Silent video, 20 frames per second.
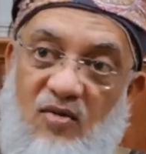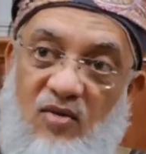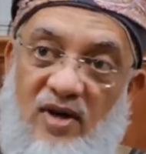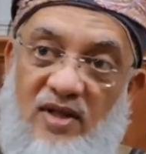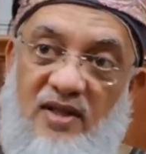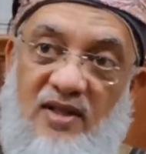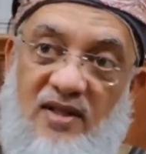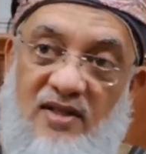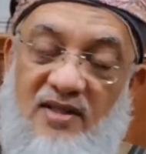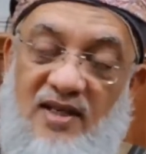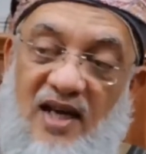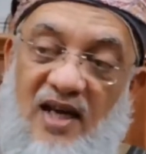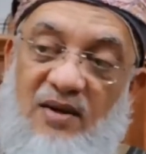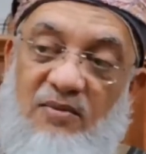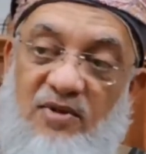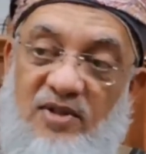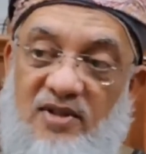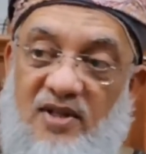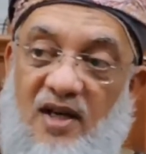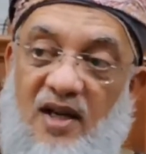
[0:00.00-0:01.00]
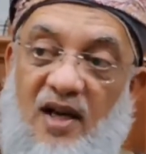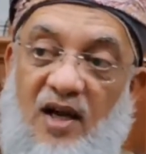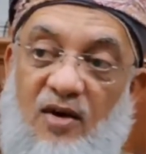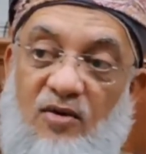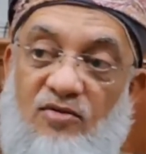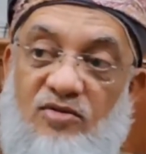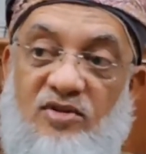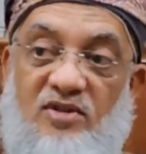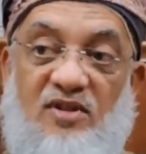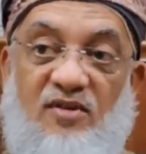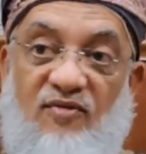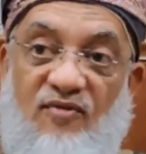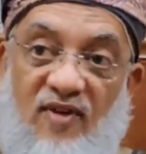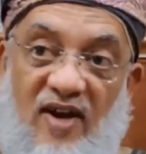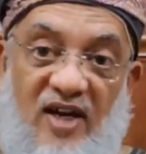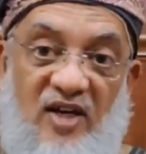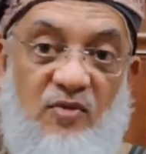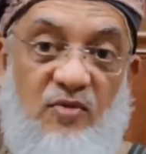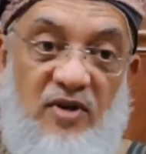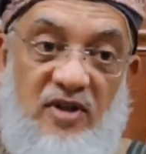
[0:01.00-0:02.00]
When the time is announced, the
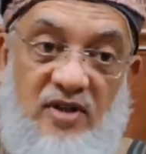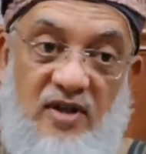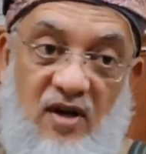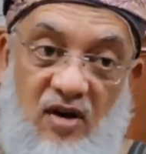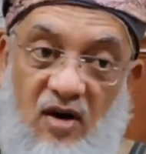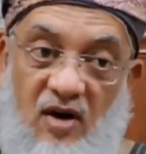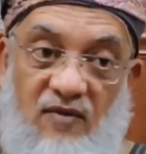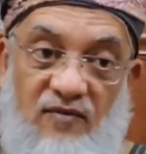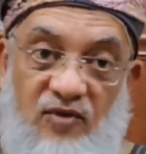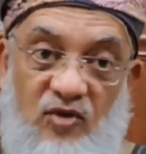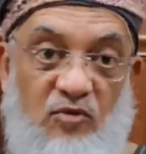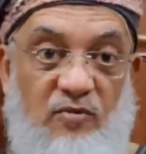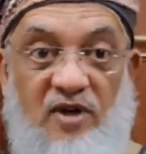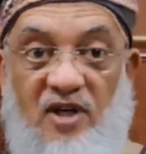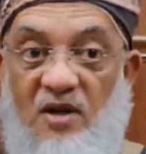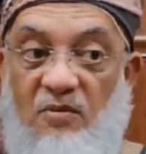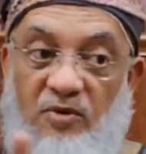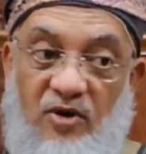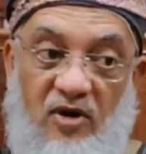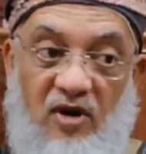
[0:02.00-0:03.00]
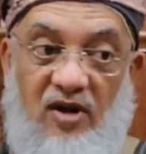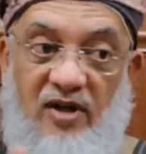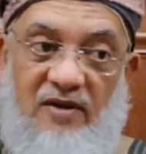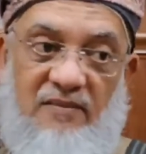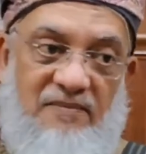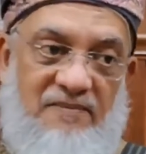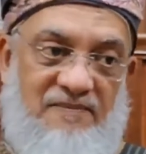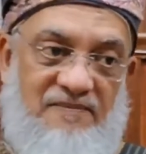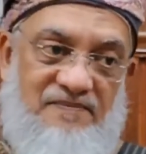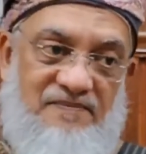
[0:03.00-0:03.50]
flight will take off. You better be on it.